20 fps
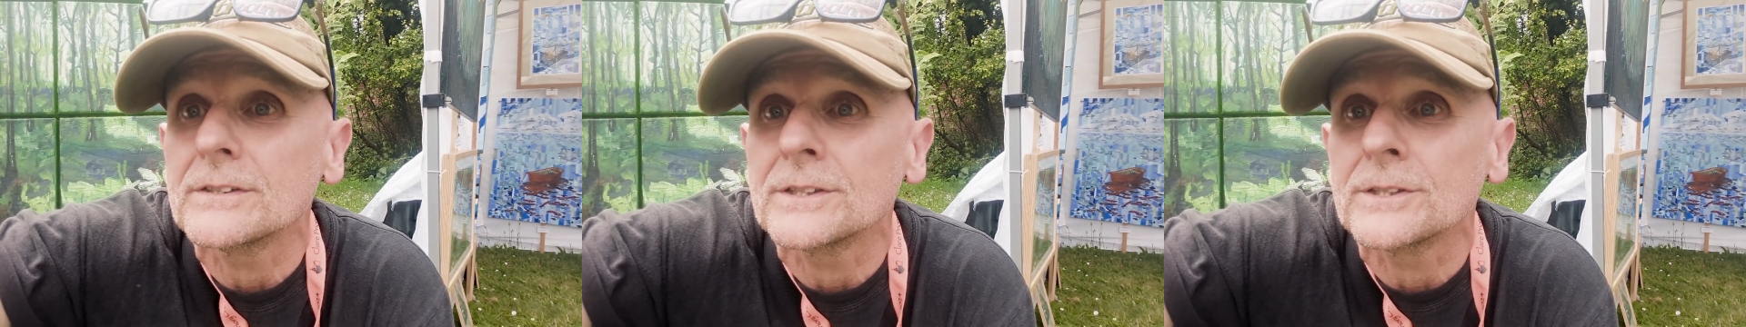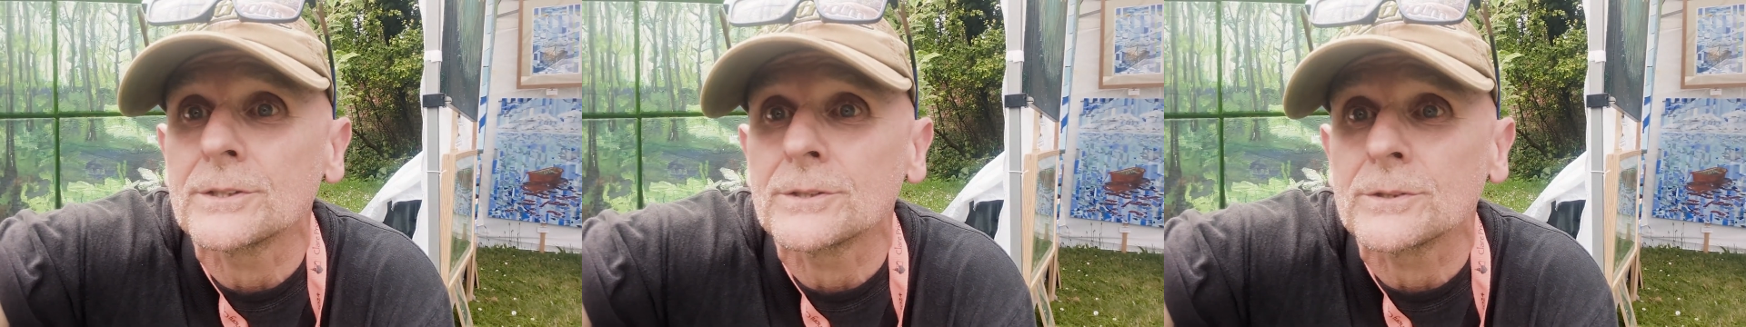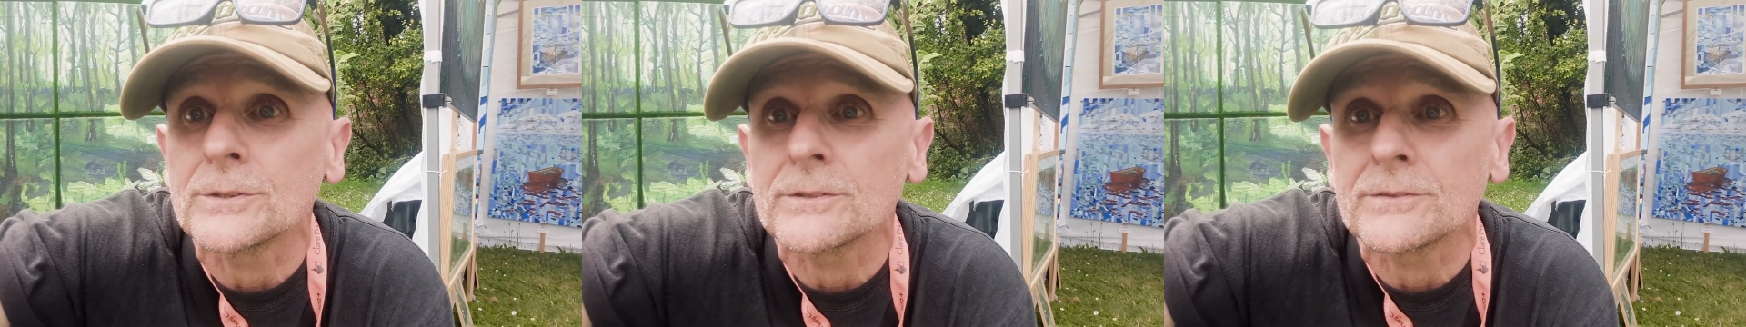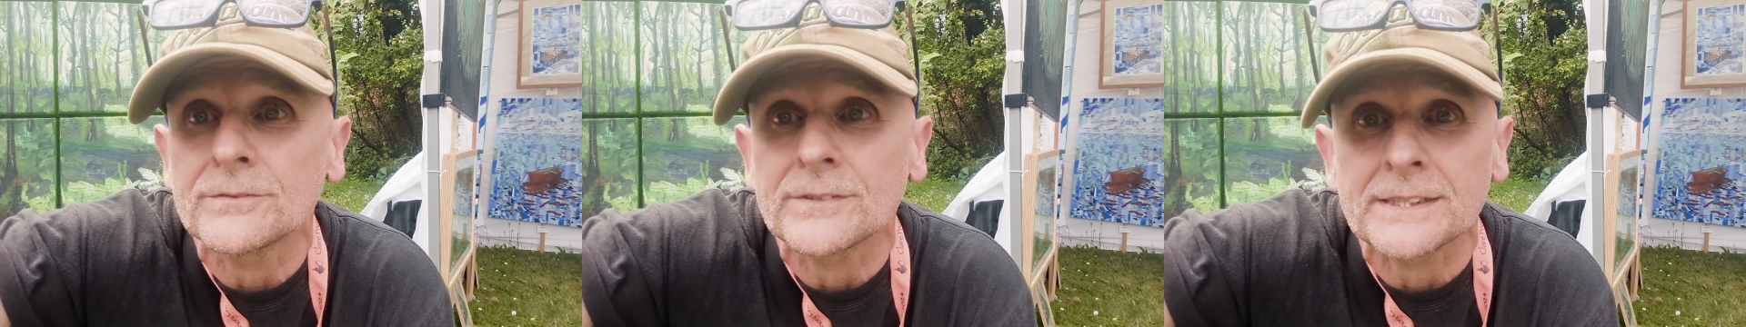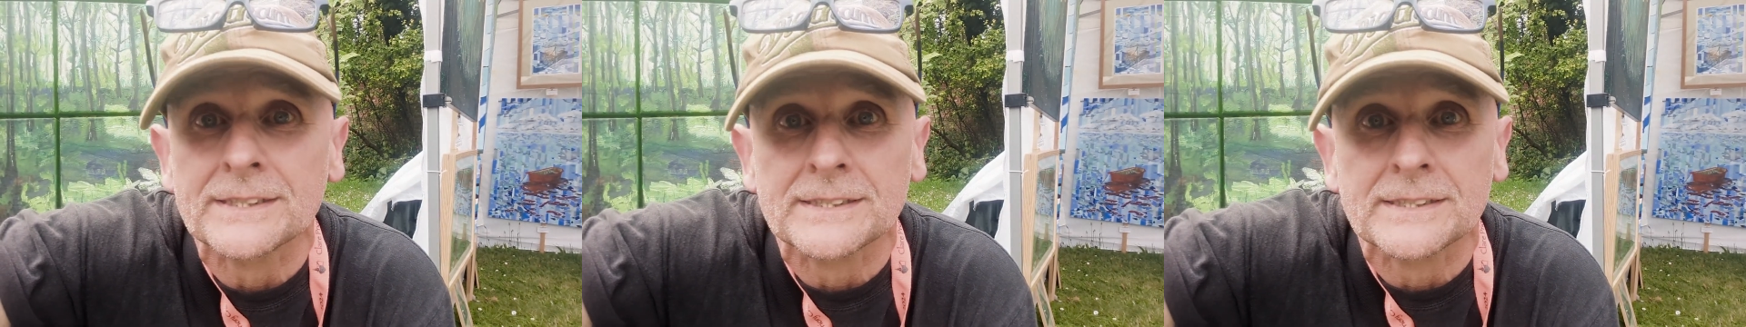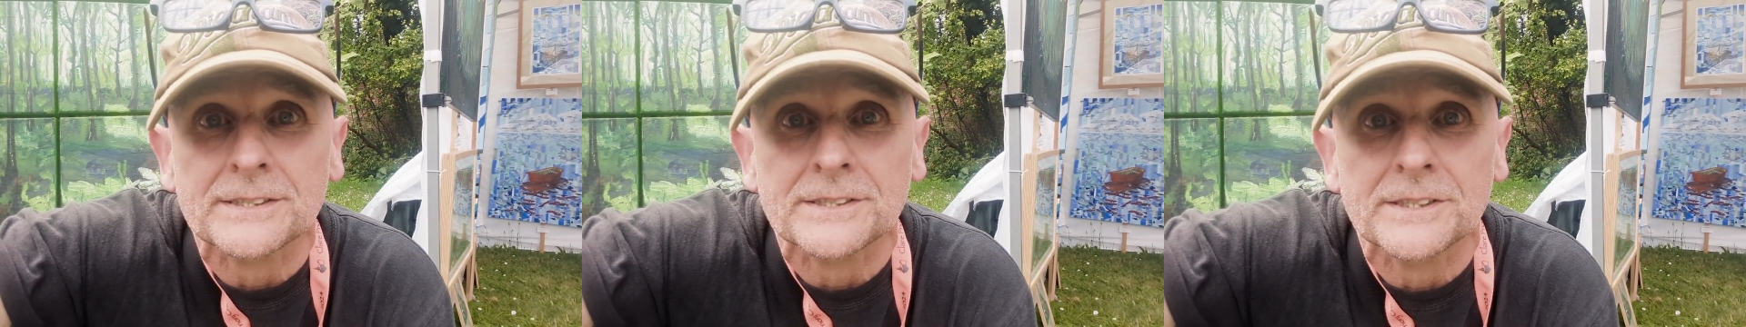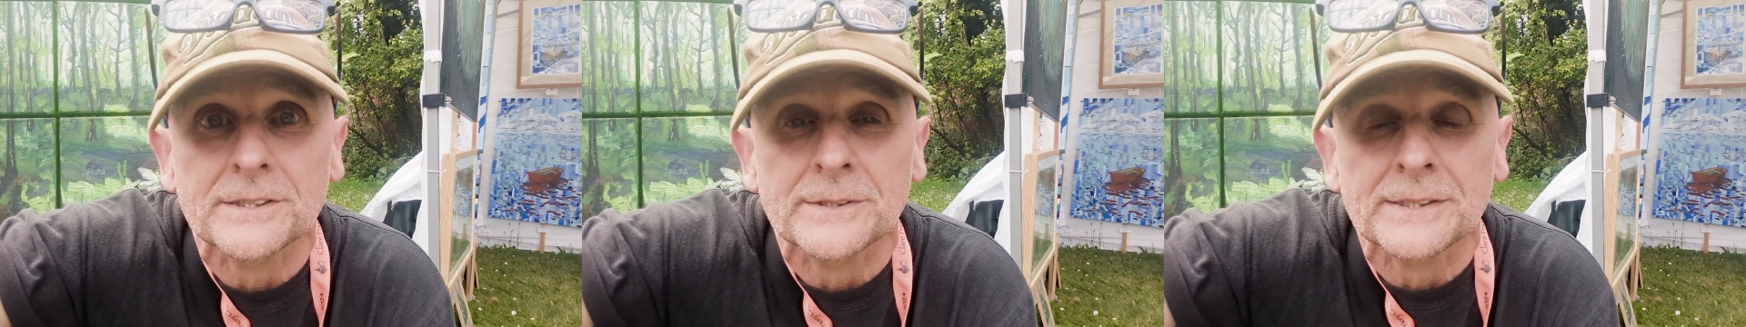who
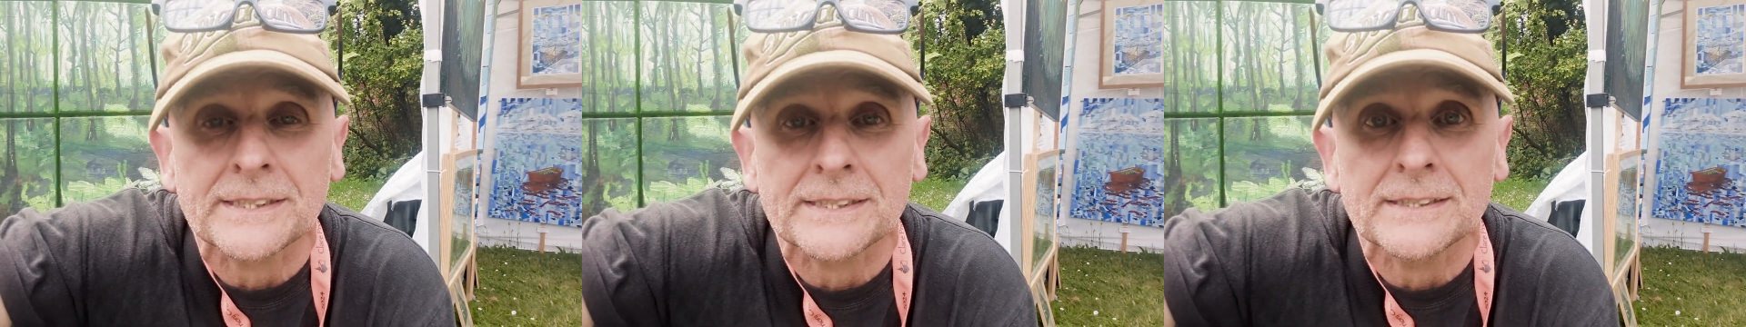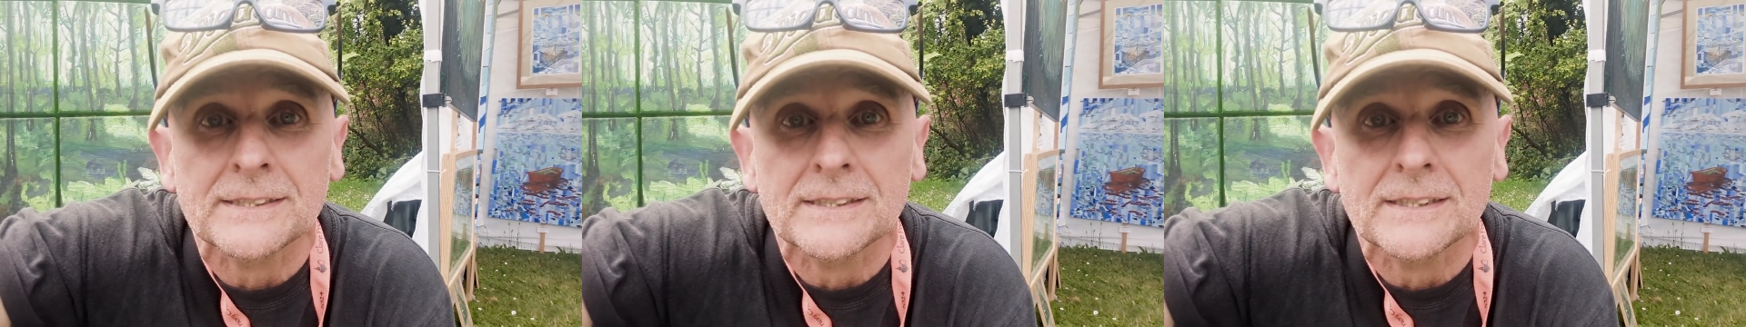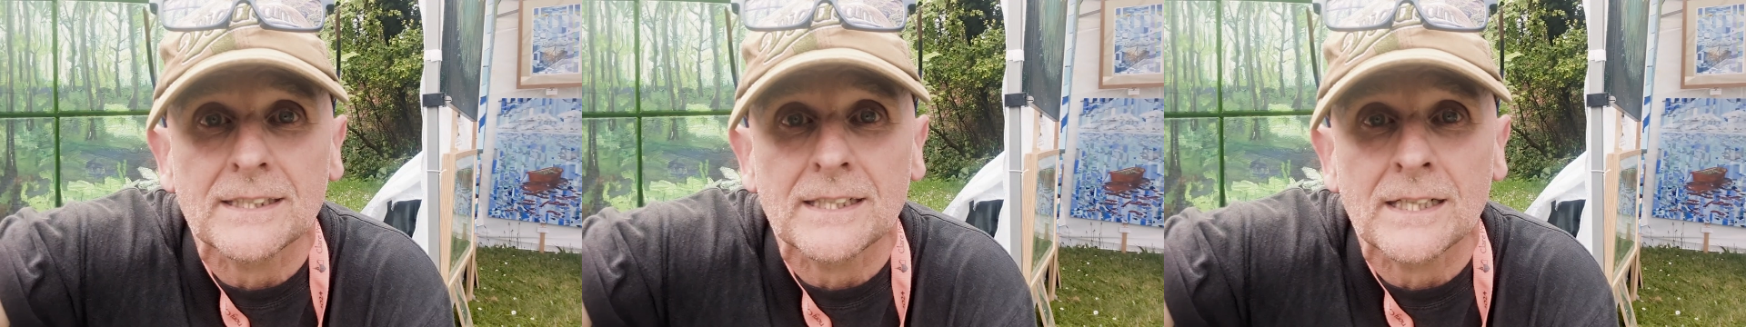fancies doing it,